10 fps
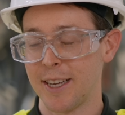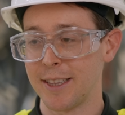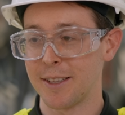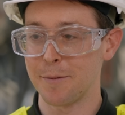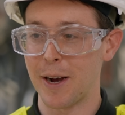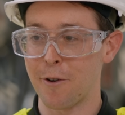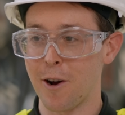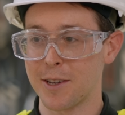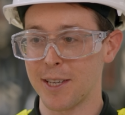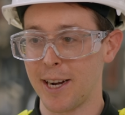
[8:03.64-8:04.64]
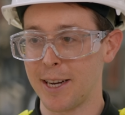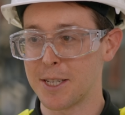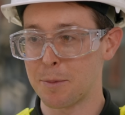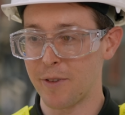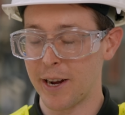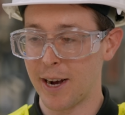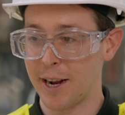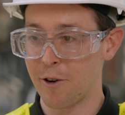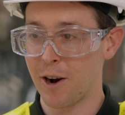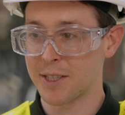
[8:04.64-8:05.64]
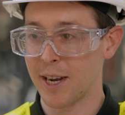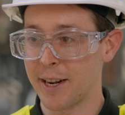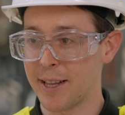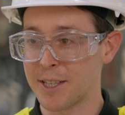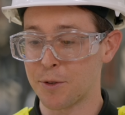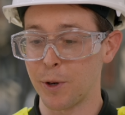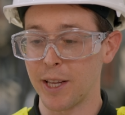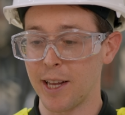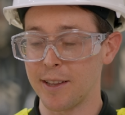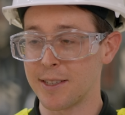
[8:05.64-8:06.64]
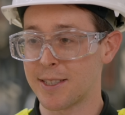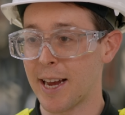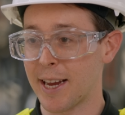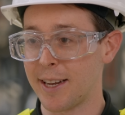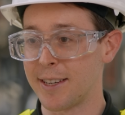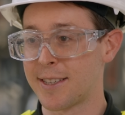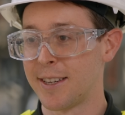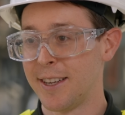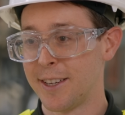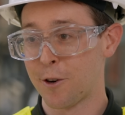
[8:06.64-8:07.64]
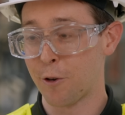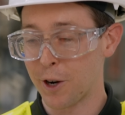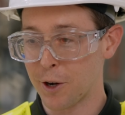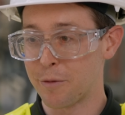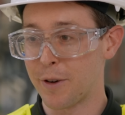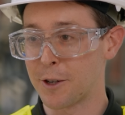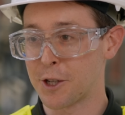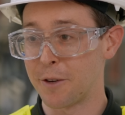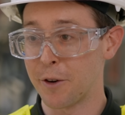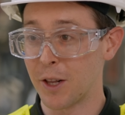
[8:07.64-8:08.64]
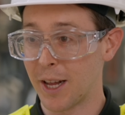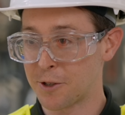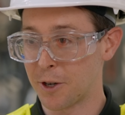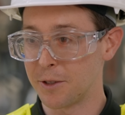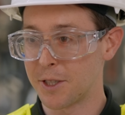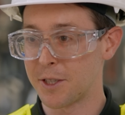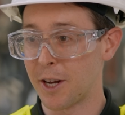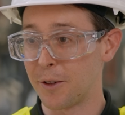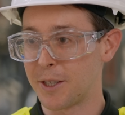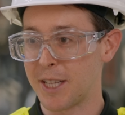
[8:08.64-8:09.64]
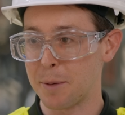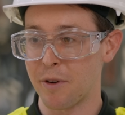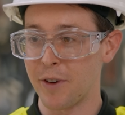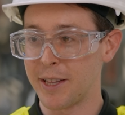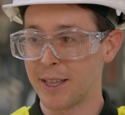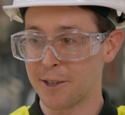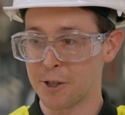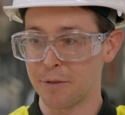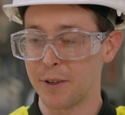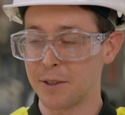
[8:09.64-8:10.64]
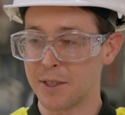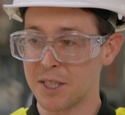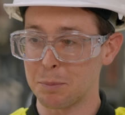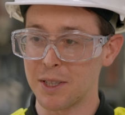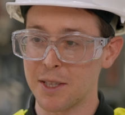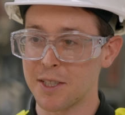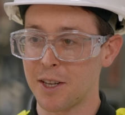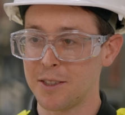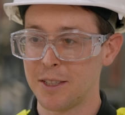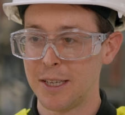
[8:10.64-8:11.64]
And lithium hydroxide, I need to provide hydroxide. And that's really the second critical function of your electrodes. Not only do they provide the electric field to split the salt,